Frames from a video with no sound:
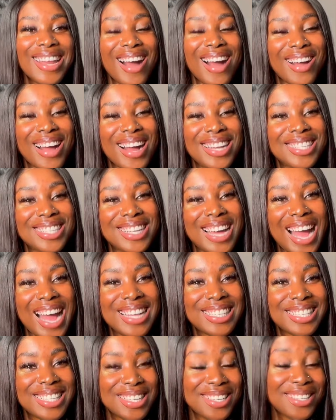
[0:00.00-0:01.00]
I'll catch you
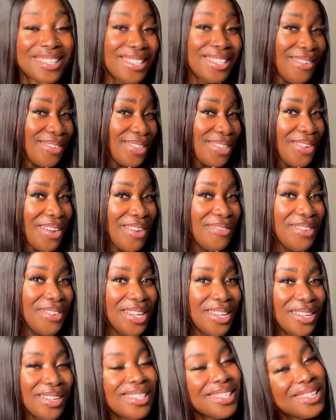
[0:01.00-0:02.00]
guys in subsequent
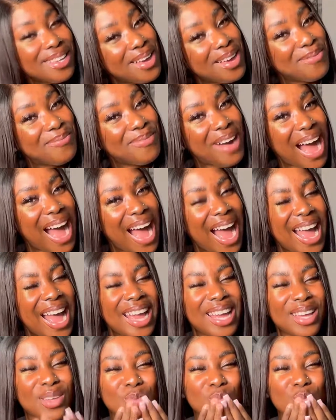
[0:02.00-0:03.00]
videos.
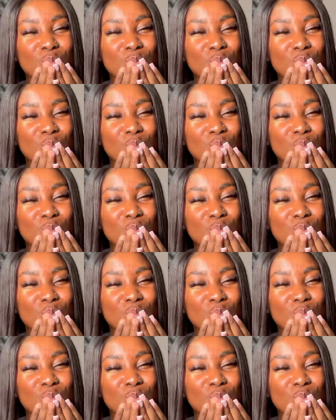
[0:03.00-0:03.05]
Bye.